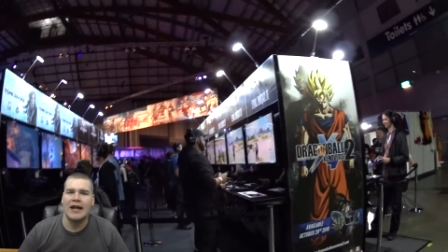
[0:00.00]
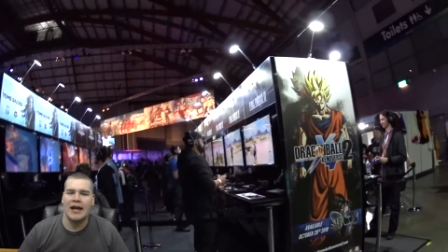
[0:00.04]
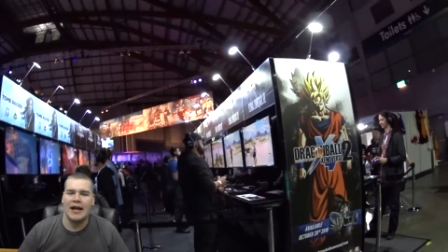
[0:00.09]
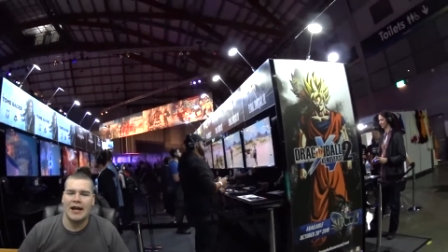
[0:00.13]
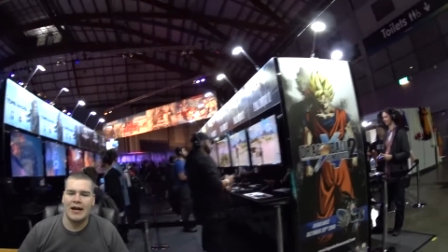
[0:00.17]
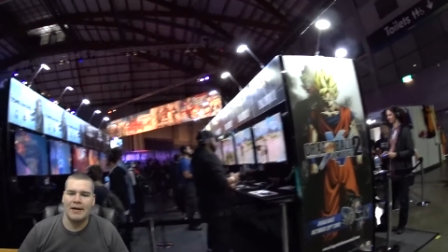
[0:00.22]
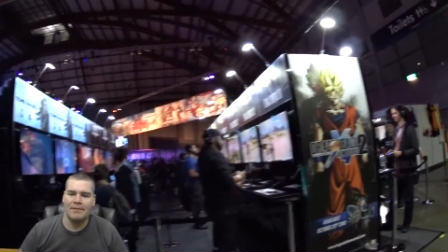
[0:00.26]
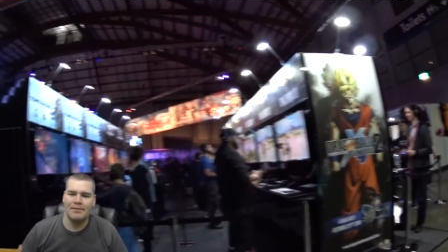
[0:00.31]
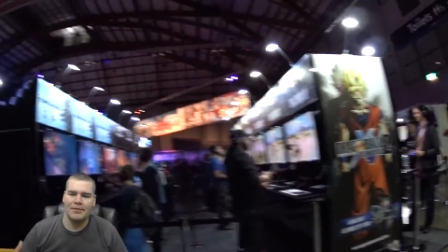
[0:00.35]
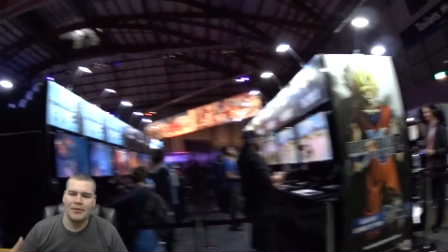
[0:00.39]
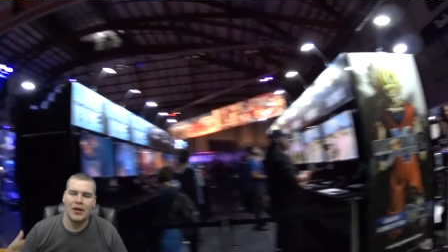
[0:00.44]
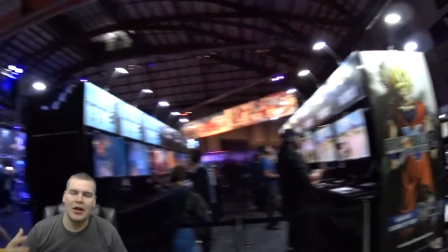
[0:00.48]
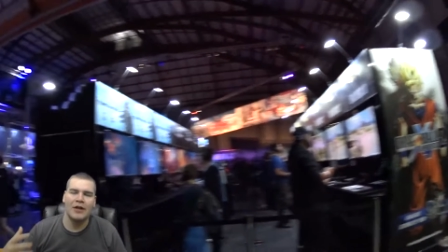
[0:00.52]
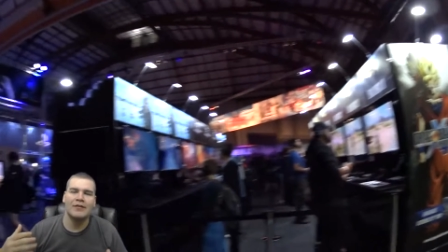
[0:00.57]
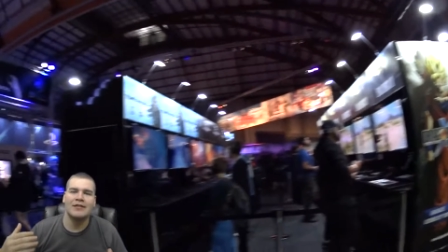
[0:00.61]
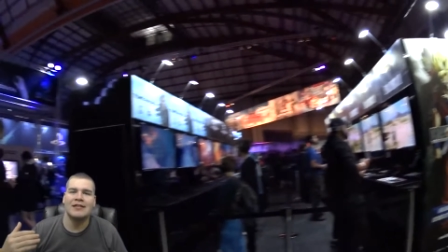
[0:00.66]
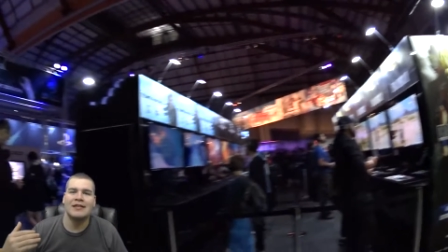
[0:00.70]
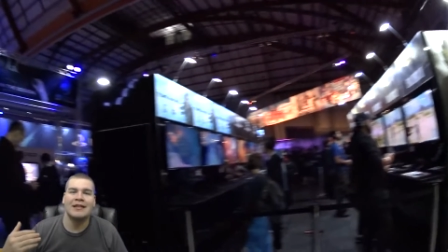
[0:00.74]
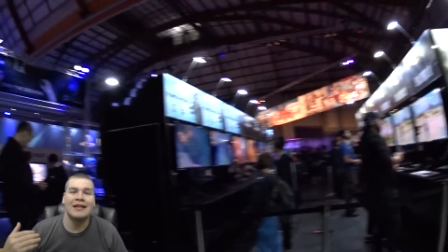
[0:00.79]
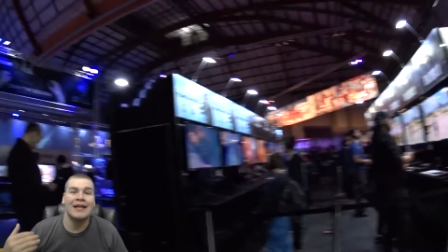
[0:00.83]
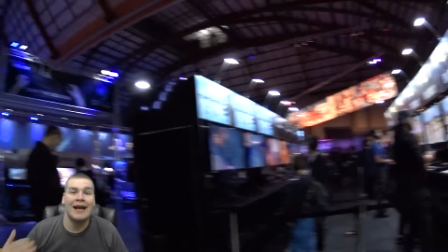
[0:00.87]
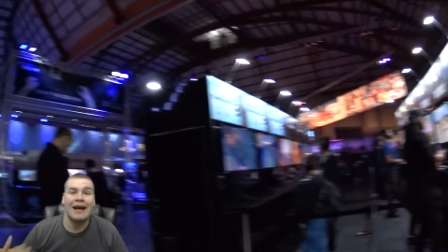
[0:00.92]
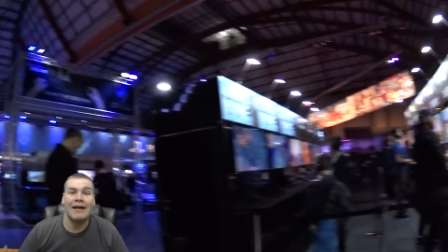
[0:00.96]
Um,
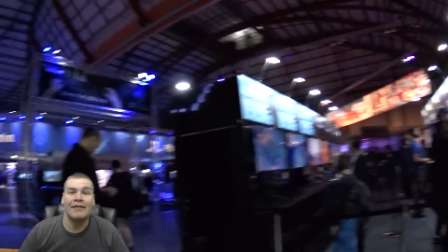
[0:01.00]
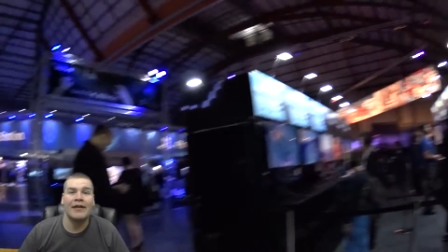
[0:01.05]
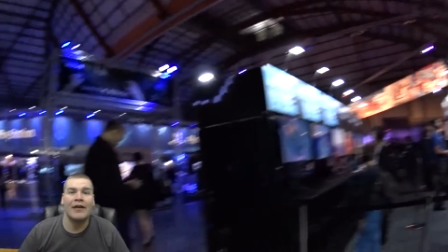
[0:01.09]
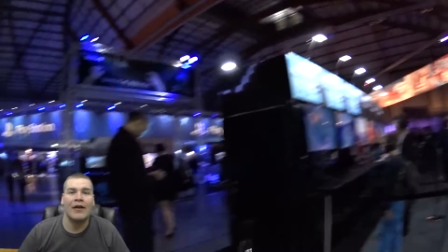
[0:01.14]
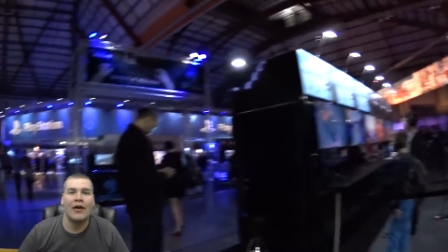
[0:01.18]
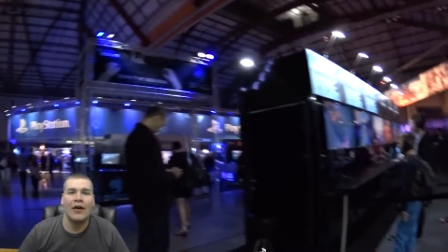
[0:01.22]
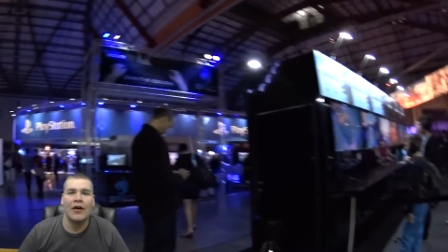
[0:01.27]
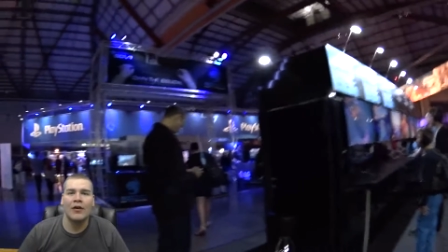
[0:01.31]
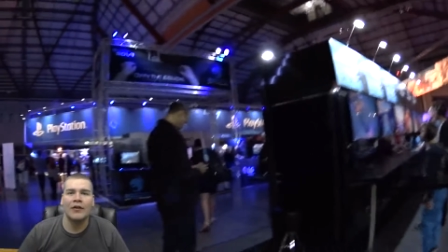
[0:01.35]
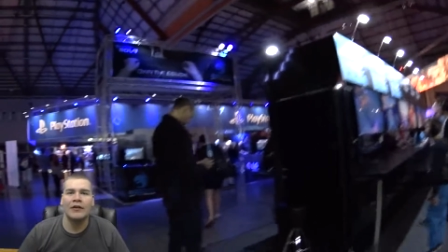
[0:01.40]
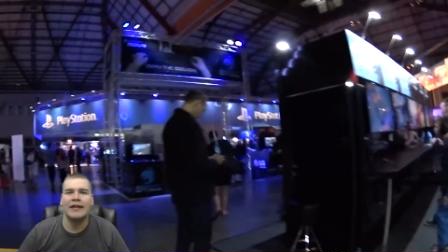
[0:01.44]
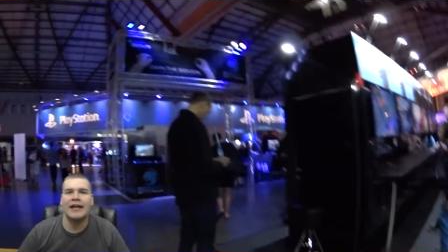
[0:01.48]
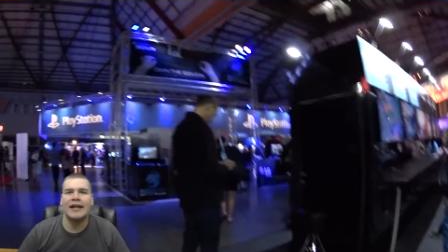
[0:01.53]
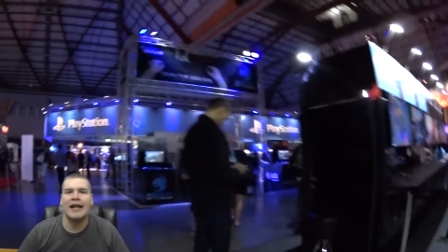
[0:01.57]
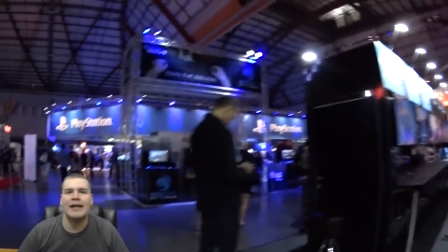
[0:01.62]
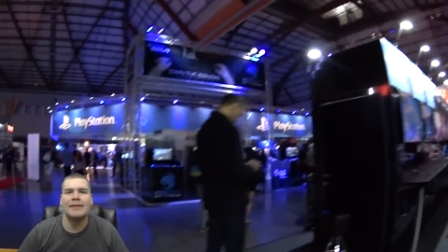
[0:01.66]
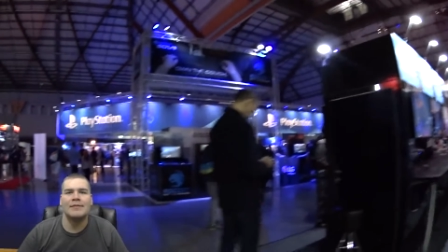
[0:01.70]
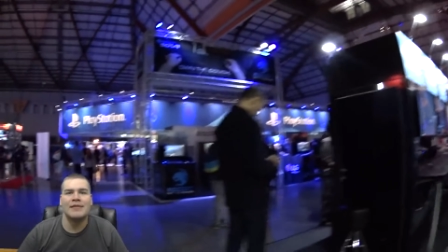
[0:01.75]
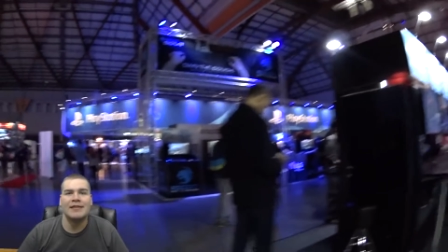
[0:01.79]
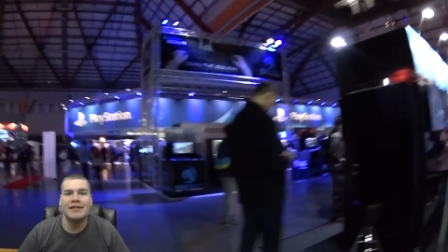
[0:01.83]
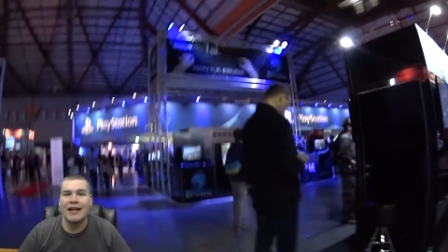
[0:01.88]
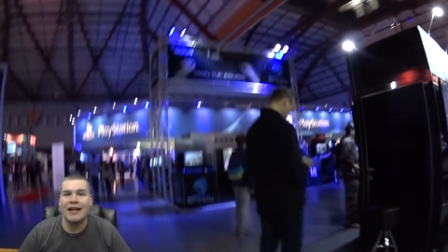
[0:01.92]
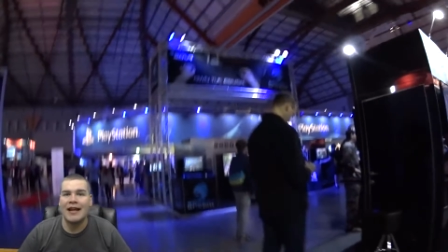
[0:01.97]
obviously they have their own
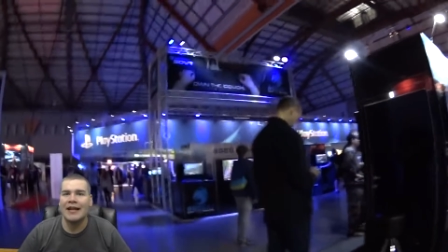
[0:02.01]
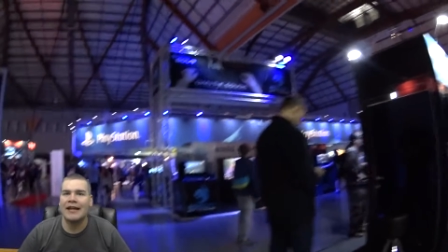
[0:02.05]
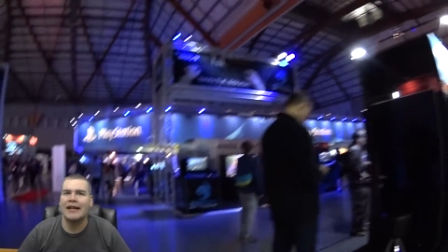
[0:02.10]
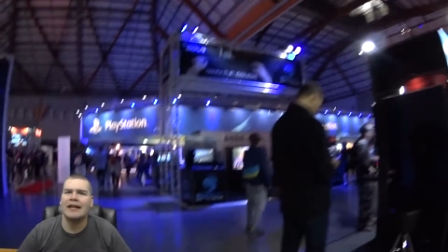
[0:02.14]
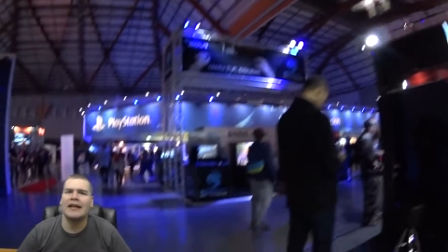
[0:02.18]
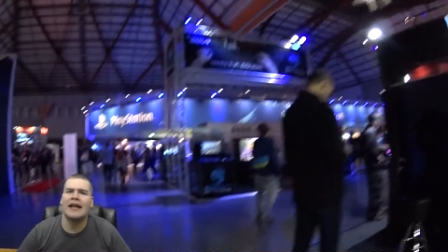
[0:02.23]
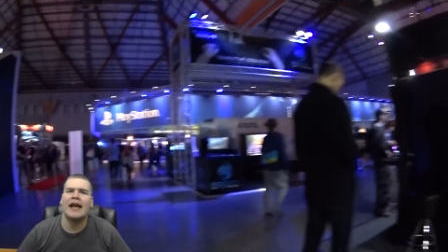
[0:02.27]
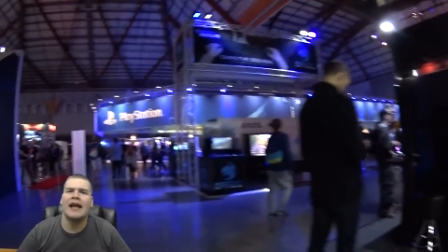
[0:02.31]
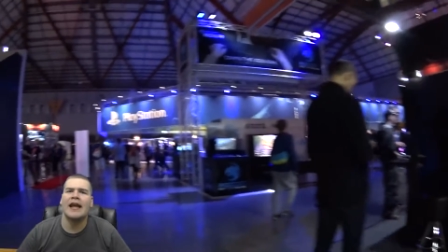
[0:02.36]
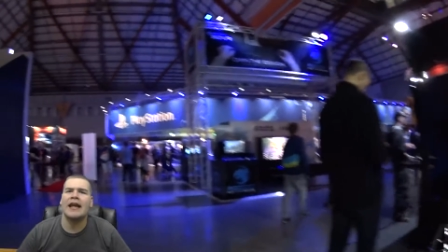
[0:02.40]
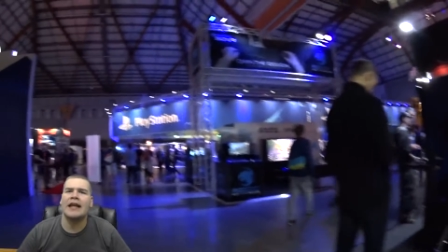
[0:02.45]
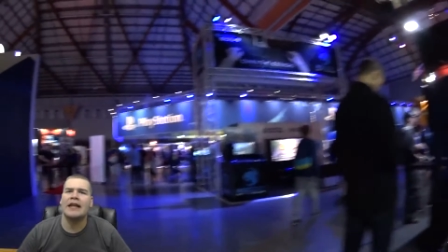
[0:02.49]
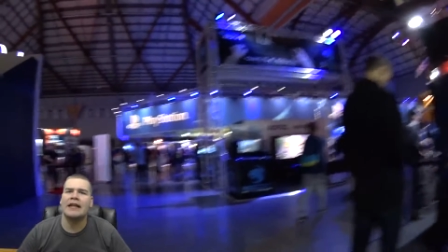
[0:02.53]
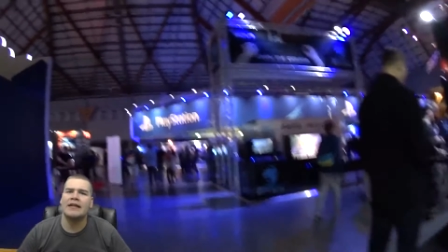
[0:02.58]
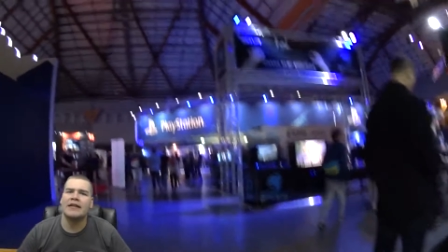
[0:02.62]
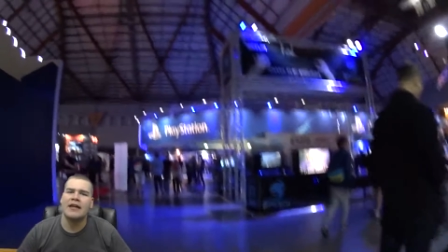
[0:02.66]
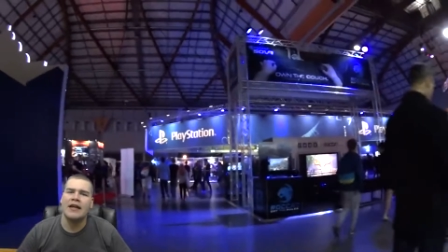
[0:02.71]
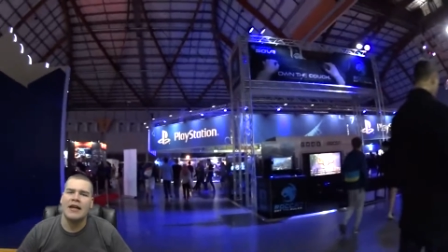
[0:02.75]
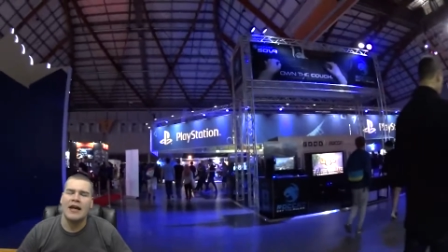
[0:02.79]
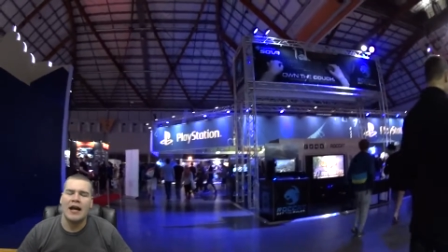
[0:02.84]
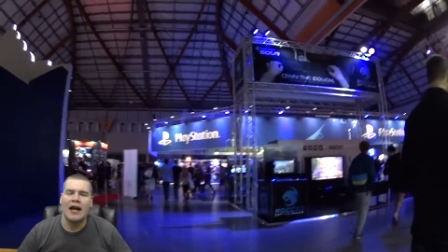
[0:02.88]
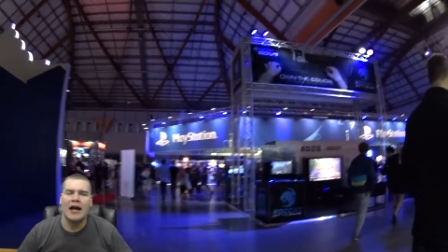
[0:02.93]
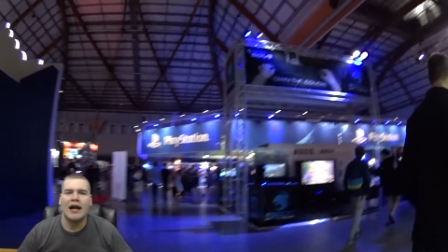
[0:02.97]
games, Tekken and
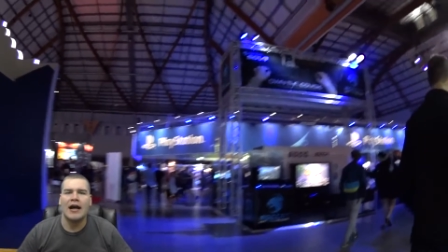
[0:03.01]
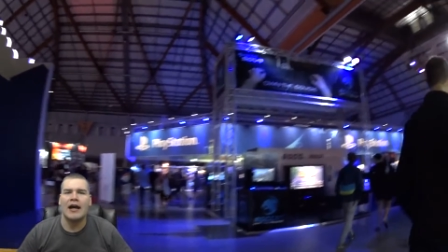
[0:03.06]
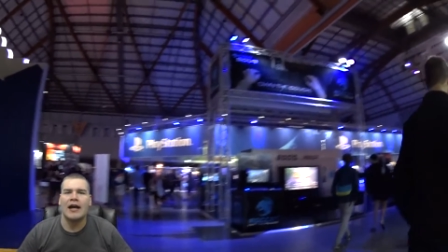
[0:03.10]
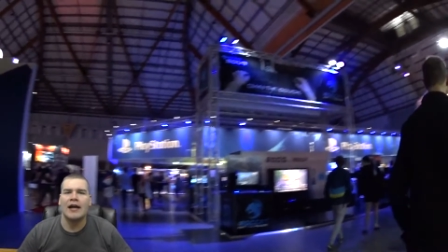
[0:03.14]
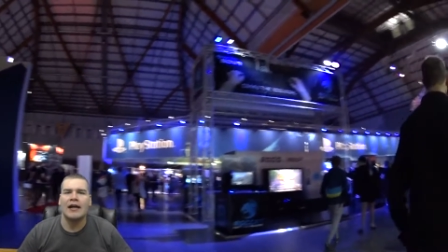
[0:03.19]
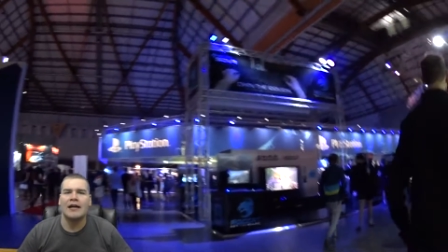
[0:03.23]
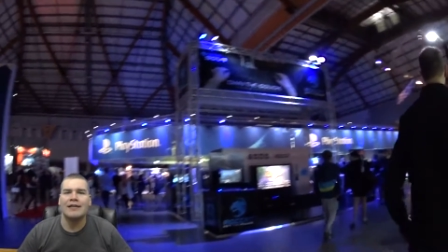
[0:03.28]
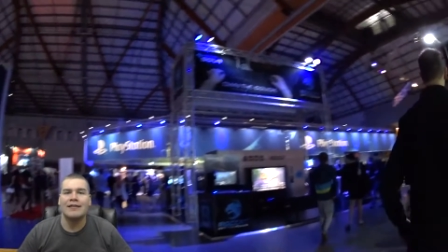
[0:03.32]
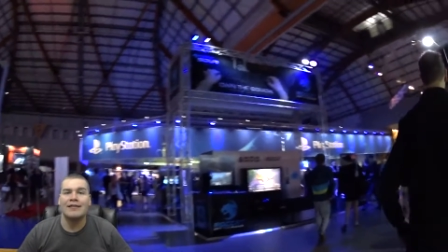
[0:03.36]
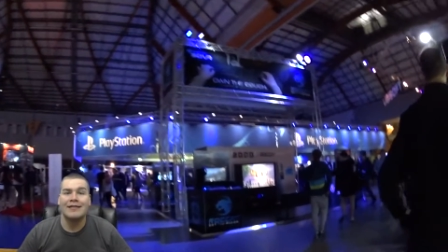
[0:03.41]
uh,